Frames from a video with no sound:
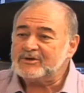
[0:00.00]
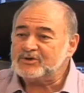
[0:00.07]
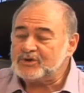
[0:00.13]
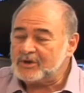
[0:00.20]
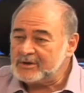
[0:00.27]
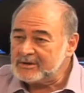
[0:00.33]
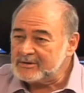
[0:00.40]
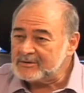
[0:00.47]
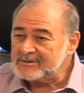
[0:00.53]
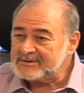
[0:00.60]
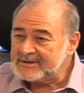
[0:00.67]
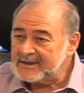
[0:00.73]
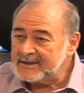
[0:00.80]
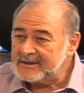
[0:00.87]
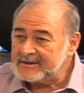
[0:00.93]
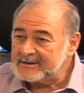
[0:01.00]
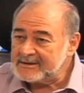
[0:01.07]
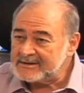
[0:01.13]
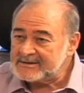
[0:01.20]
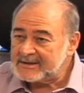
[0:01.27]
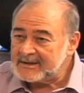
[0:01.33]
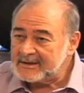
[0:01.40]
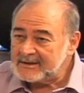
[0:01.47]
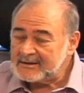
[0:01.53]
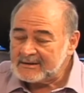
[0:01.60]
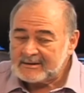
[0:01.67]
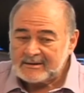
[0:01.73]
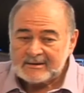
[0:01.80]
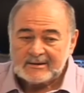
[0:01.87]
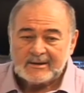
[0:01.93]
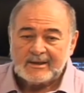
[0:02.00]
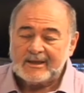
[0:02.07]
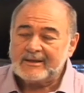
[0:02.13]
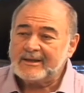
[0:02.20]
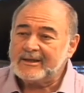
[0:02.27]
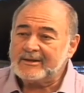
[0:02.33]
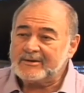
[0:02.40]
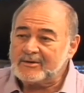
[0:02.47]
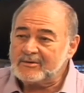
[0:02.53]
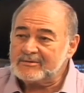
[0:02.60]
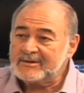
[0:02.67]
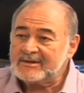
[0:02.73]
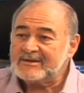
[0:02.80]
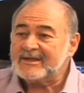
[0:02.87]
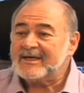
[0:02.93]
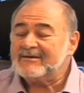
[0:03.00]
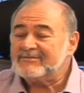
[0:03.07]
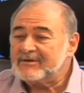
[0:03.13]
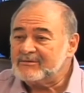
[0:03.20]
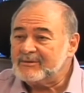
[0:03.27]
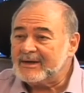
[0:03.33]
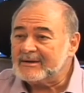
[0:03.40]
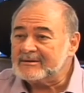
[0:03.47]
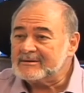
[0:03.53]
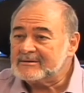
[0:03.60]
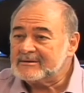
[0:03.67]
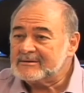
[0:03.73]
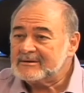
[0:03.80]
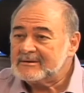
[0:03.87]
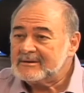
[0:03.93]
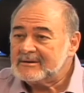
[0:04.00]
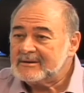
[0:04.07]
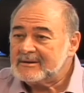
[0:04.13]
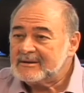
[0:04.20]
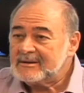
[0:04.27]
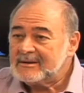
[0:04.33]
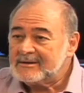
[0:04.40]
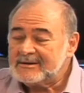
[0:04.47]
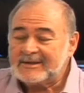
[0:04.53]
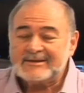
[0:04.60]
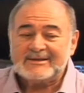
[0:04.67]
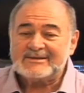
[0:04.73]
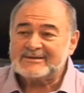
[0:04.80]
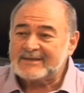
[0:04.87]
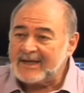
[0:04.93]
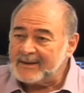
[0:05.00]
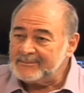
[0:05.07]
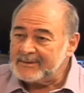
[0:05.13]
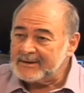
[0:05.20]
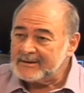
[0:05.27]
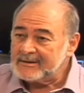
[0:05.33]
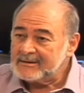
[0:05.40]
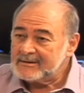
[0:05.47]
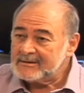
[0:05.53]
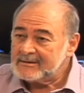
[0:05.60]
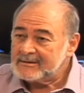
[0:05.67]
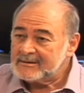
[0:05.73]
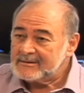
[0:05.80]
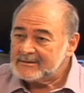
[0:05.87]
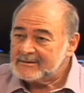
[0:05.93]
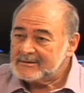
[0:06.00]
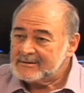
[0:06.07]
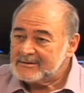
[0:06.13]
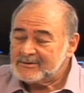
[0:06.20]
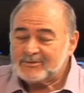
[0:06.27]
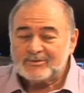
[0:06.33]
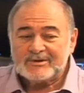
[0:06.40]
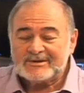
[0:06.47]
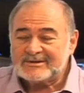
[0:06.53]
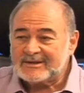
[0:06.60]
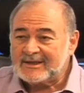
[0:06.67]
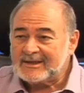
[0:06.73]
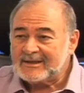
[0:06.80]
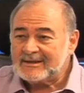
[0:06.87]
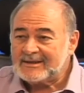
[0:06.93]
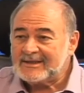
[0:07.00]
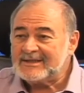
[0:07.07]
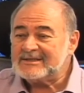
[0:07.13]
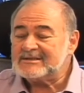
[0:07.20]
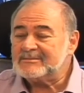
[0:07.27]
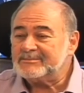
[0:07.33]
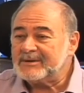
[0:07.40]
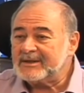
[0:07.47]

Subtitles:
enjoy your stay here in Israel, and I know that everyone that is coming to Israel is